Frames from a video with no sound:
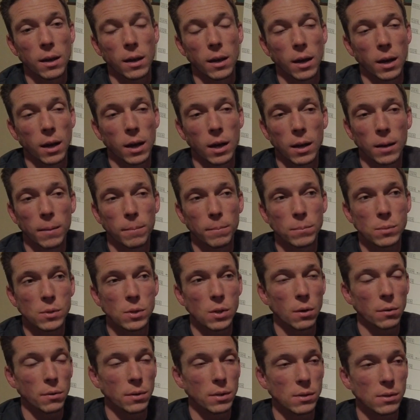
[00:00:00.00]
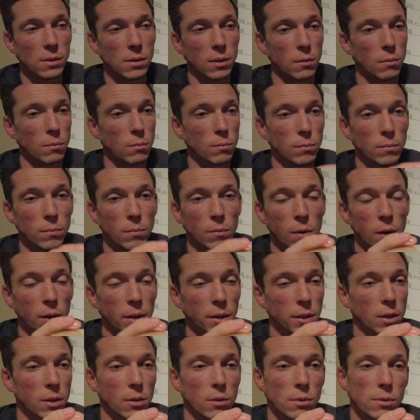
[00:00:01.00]
So this is a
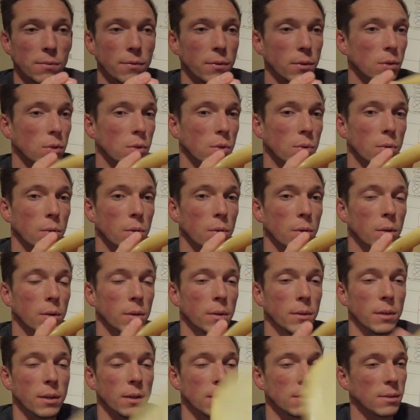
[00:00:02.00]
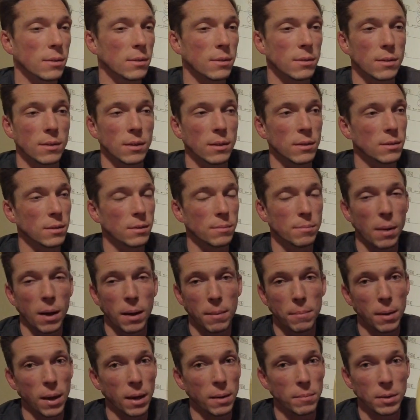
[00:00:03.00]
really useful tool. This is my
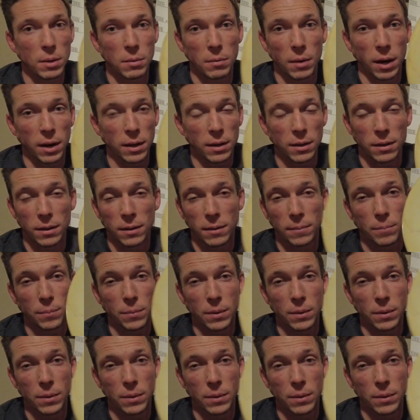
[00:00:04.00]
baby right here.